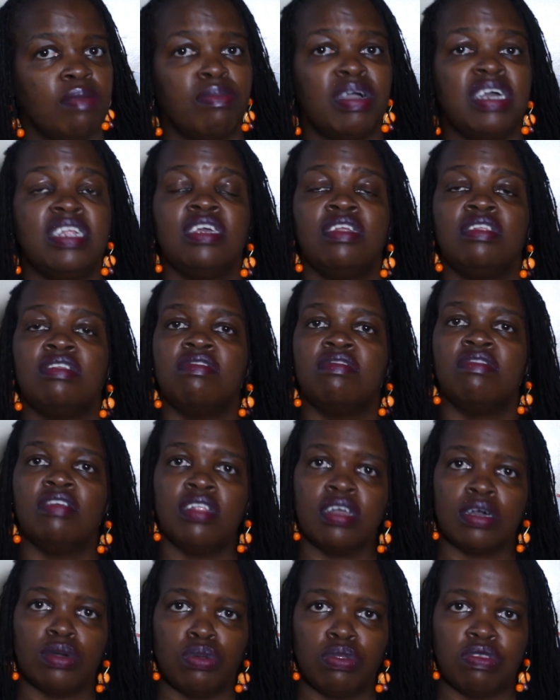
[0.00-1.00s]
but it is
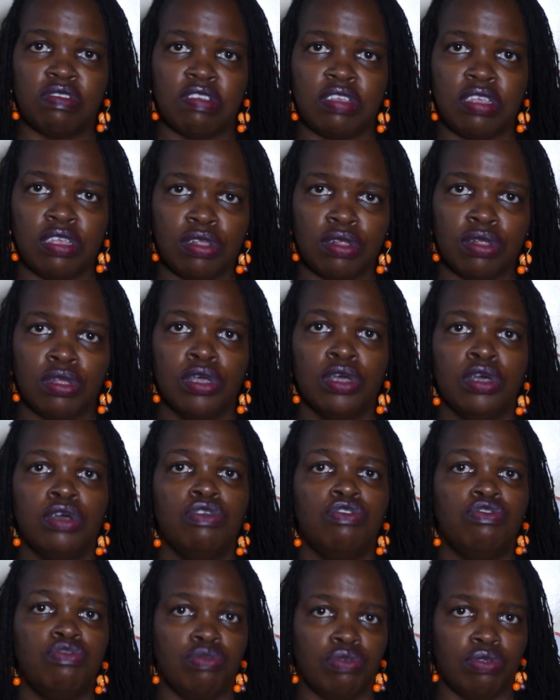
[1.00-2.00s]
still a good skill
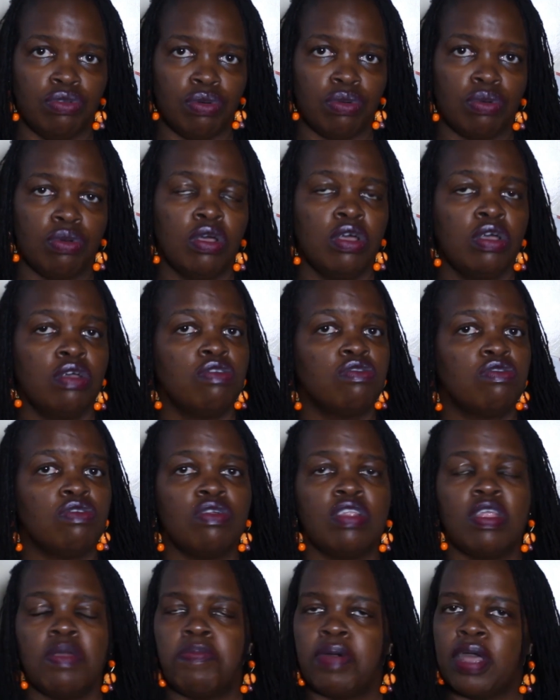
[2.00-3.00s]
to know.
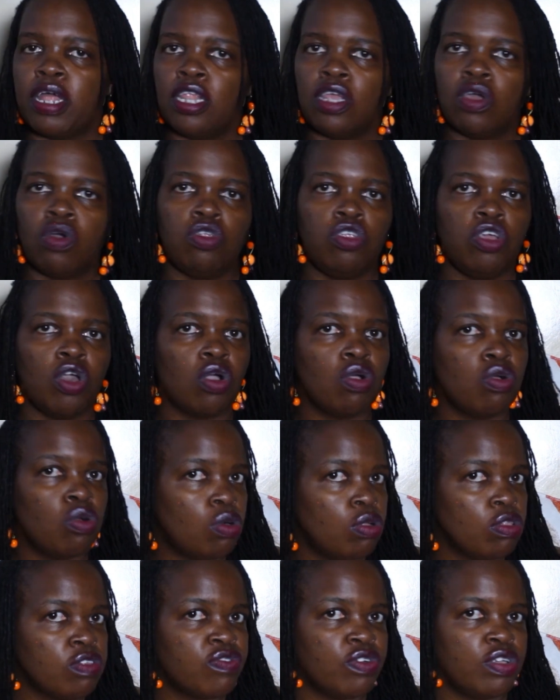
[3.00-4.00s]
So depending on your
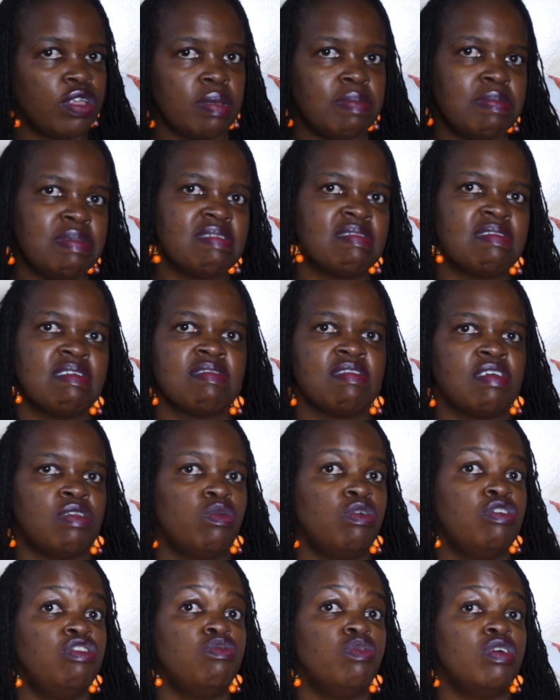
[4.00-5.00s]
goals for your business and
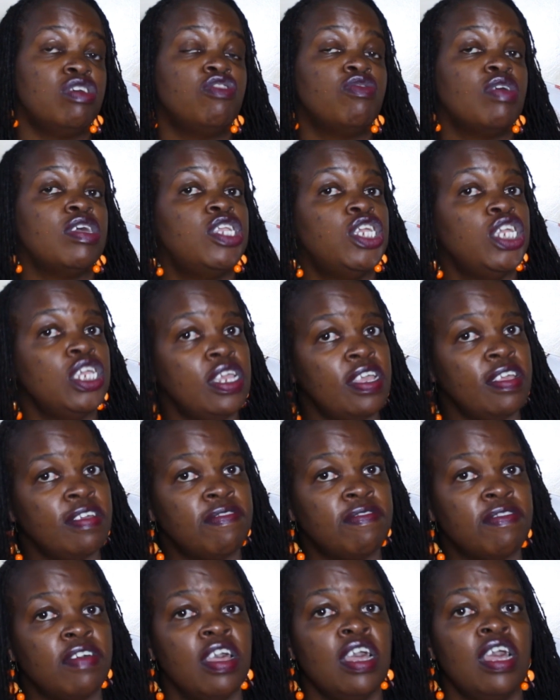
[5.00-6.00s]
what you want to
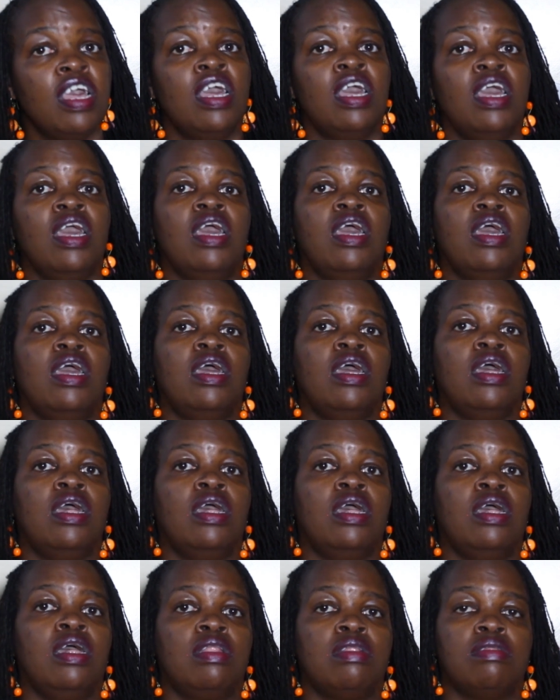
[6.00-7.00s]
achieve,
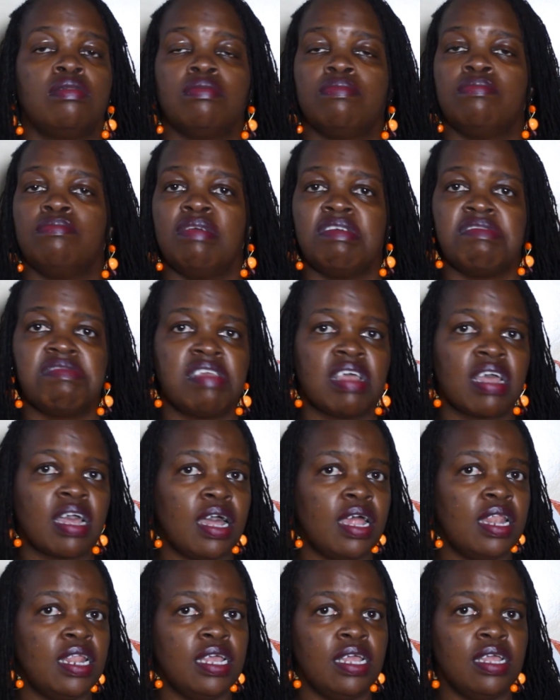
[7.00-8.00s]
and
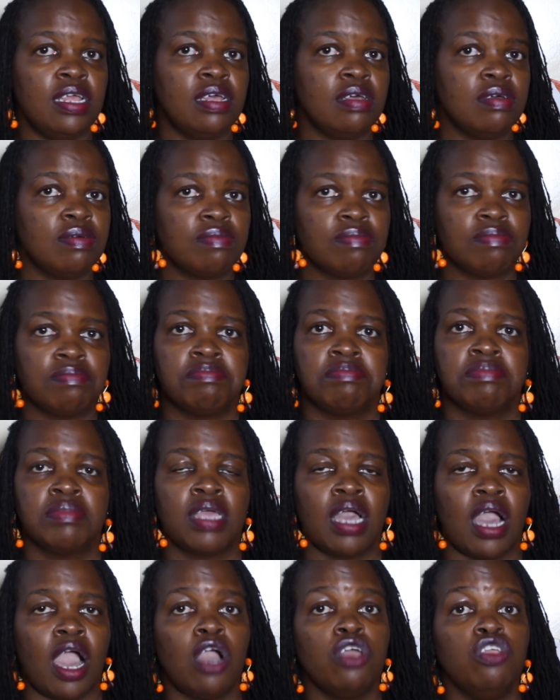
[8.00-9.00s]
basically
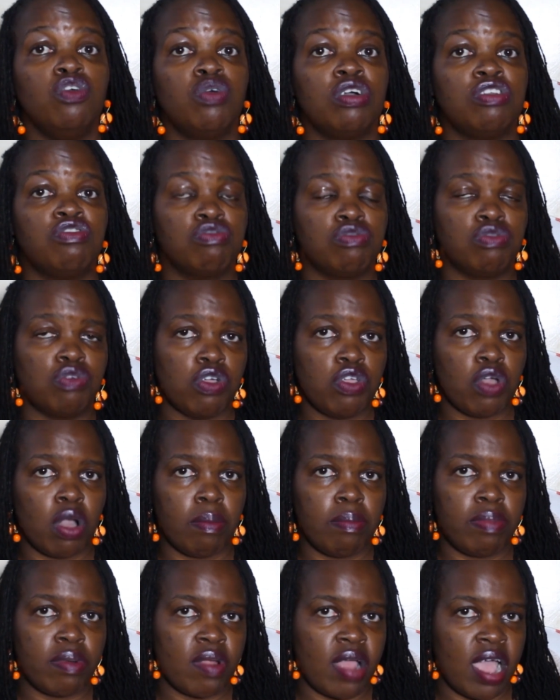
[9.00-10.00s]
how you want to grow your
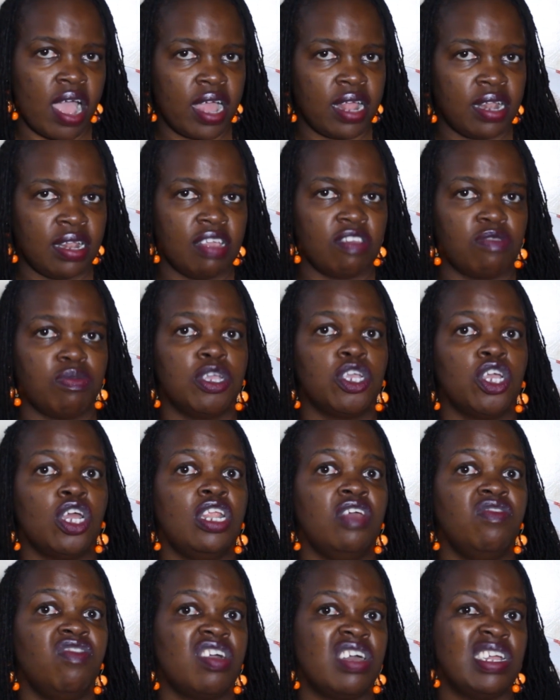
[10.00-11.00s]
brand,
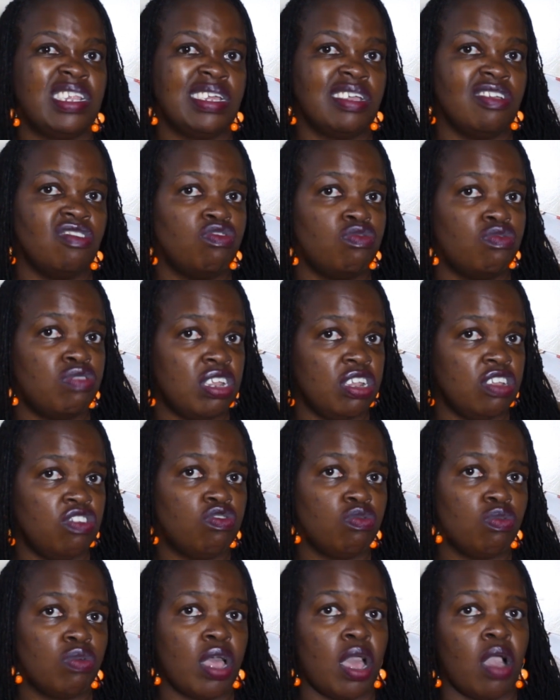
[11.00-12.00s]
especially if you're getting into ready
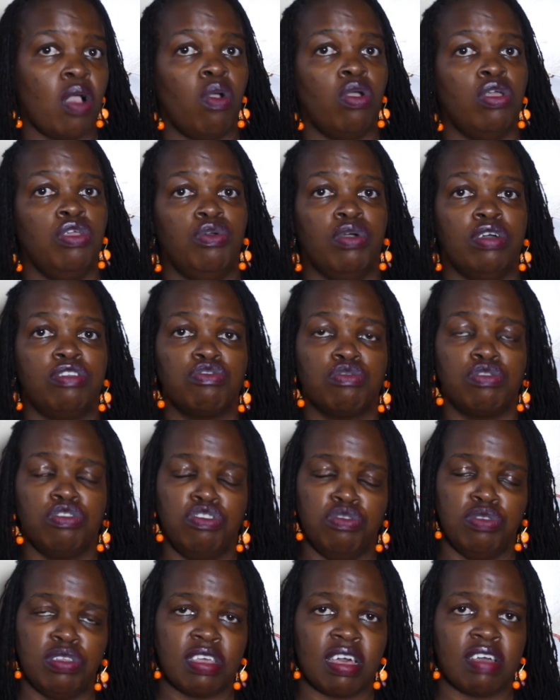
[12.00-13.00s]
to wear or you want to go
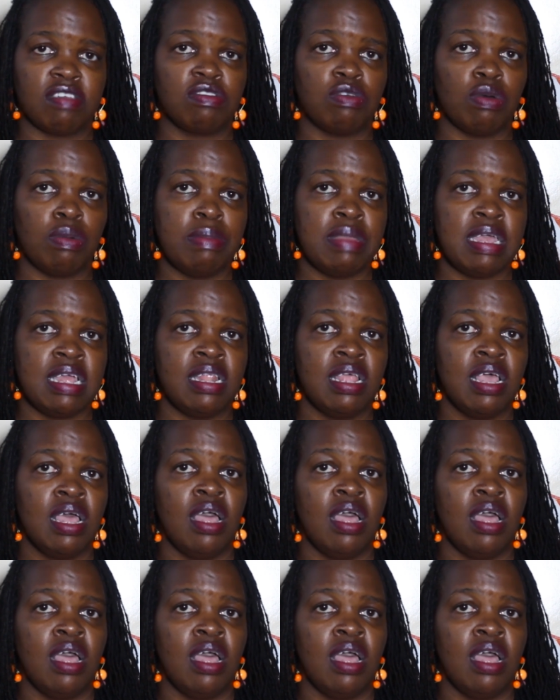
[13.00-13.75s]
to custom made,